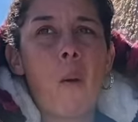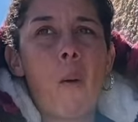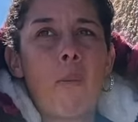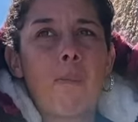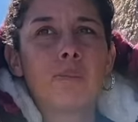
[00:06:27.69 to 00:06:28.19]
like
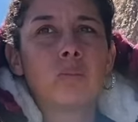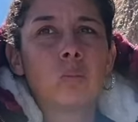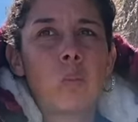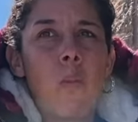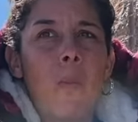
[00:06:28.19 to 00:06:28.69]

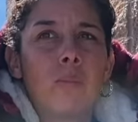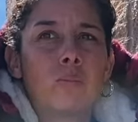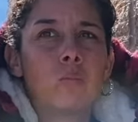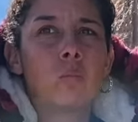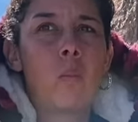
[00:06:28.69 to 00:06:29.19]
crazy
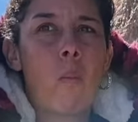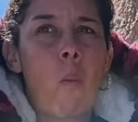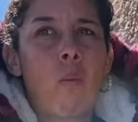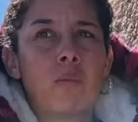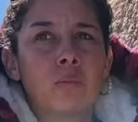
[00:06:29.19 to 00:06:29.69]
experiences
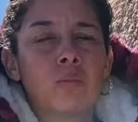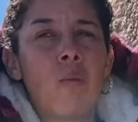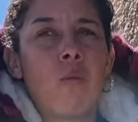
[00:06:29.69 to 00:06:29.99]
out here?